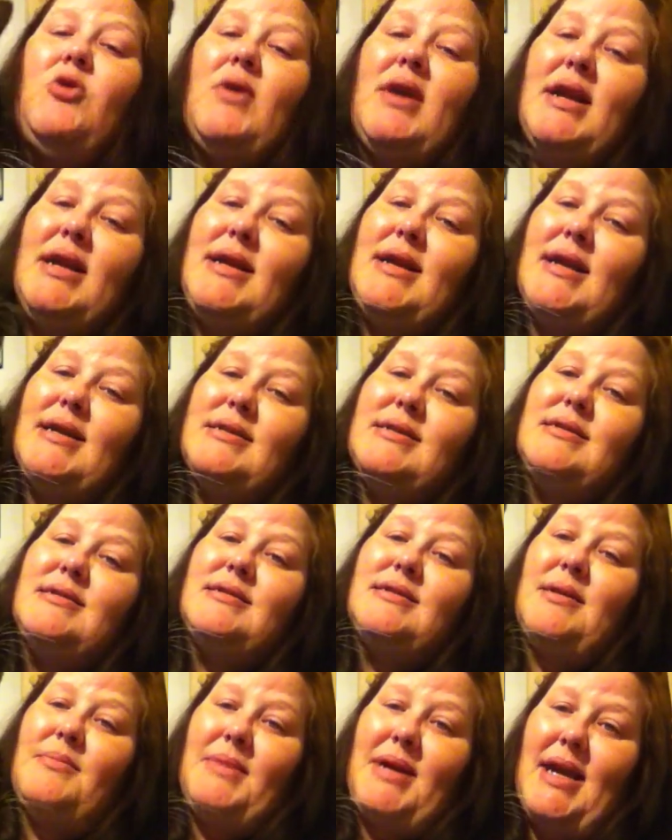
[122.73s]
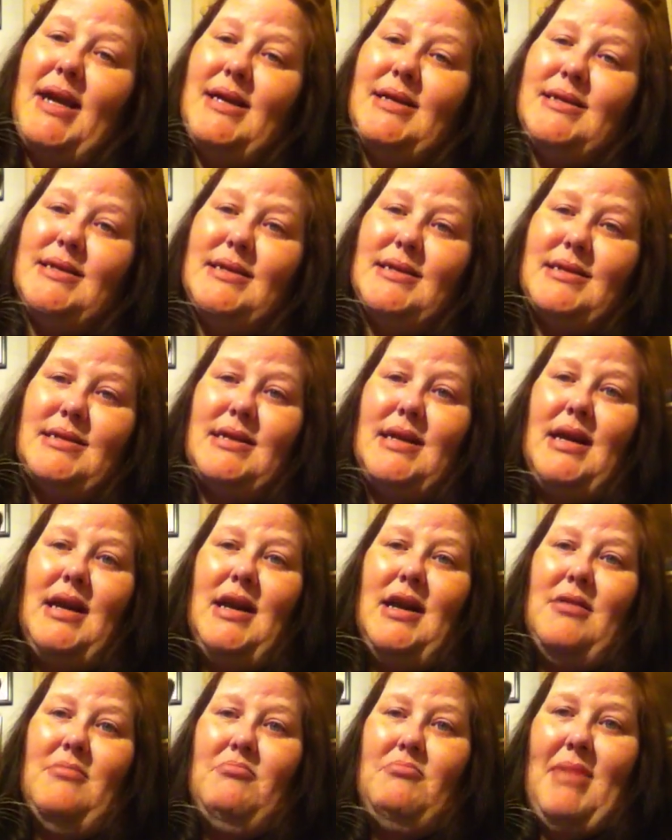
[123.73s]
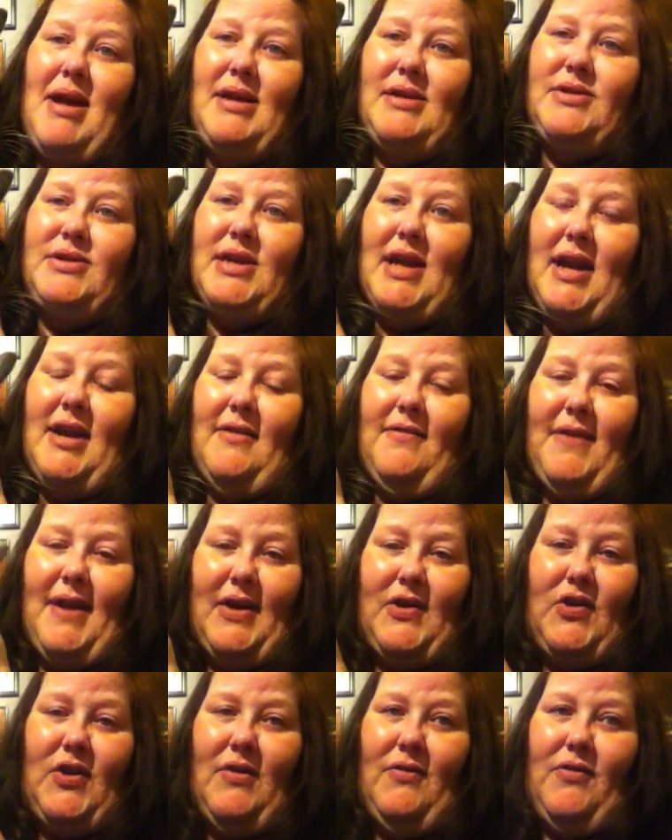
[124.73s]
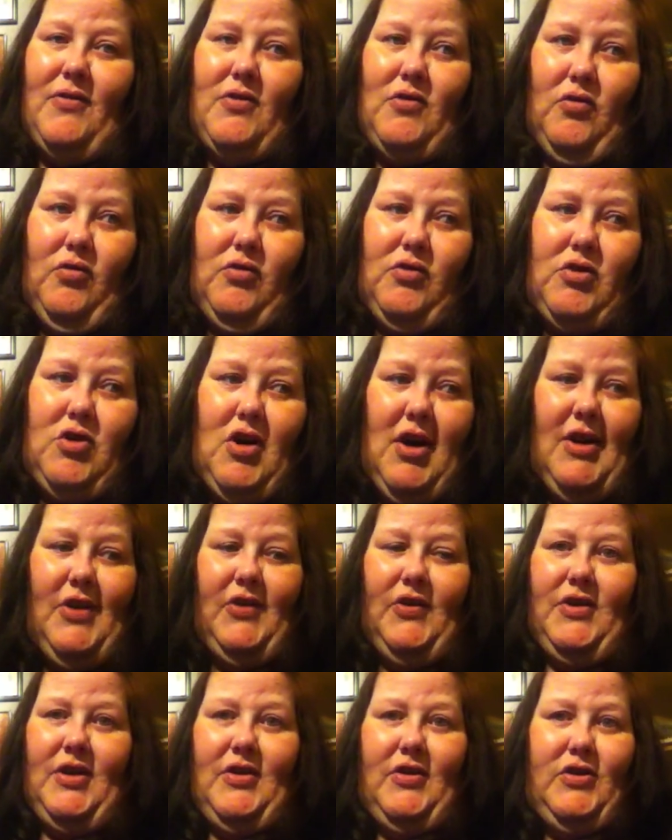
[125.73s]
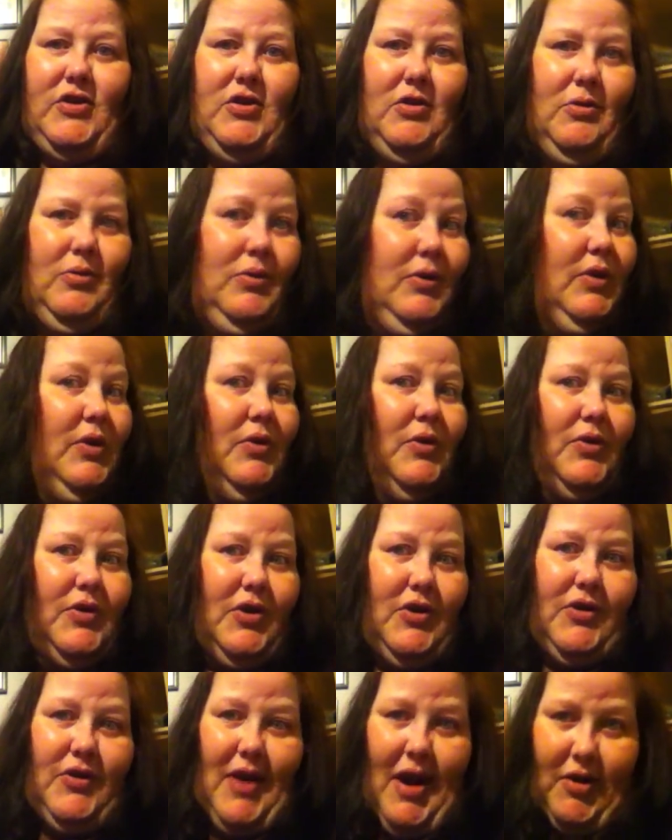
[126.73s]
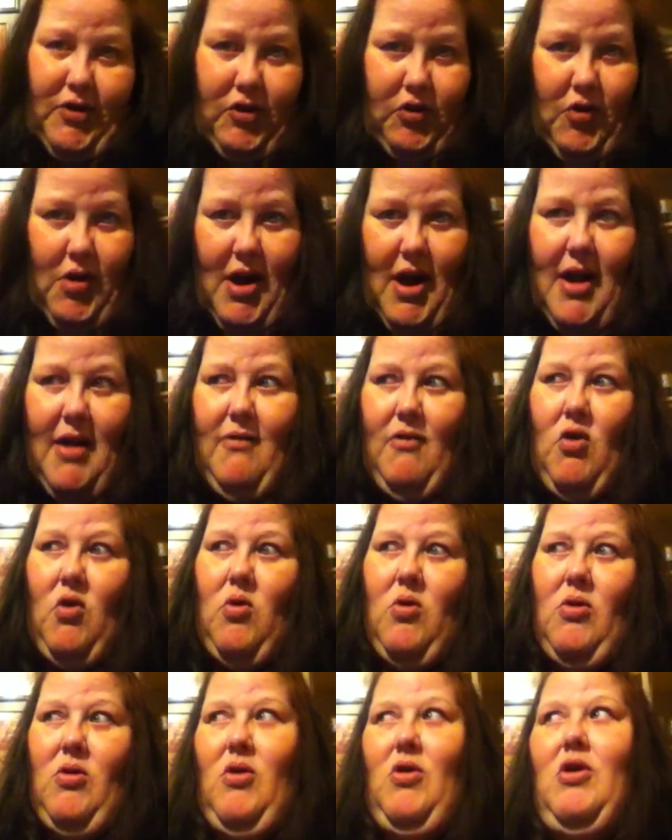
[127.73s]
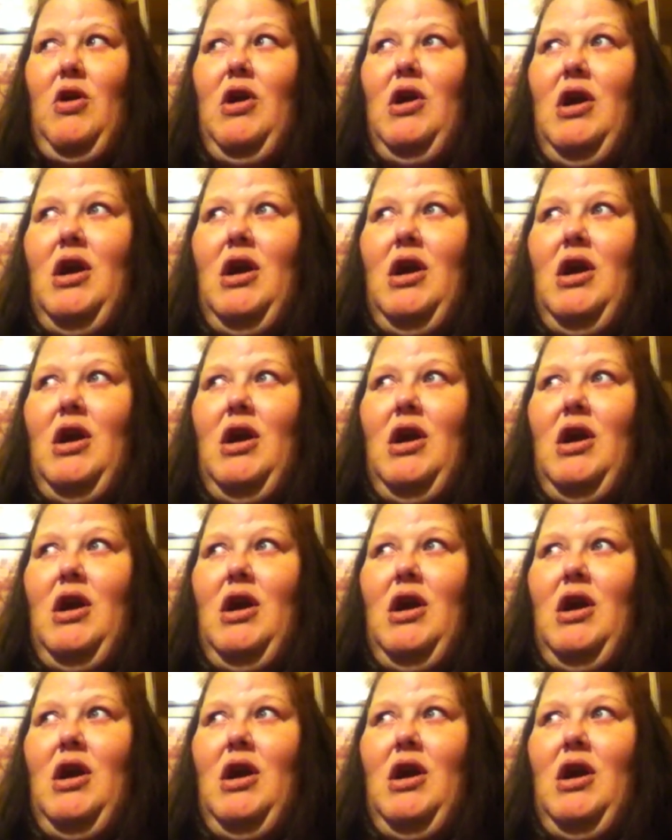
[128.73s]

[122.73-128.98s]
granted, yes, in some cases med side effects have caused us to lose our sex drive, or